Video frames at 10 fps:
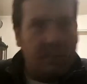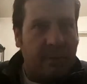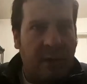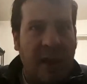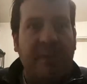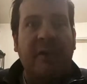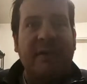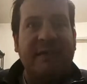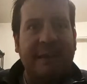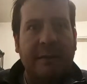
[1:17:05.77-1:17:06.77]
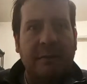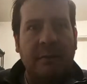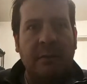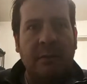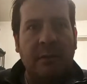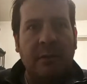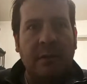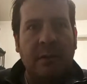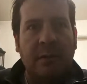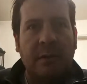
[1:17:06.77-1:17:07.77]
I am a Christian.
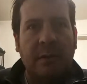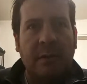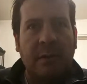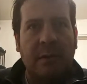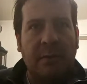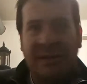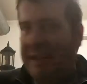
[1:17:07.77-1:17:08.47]
But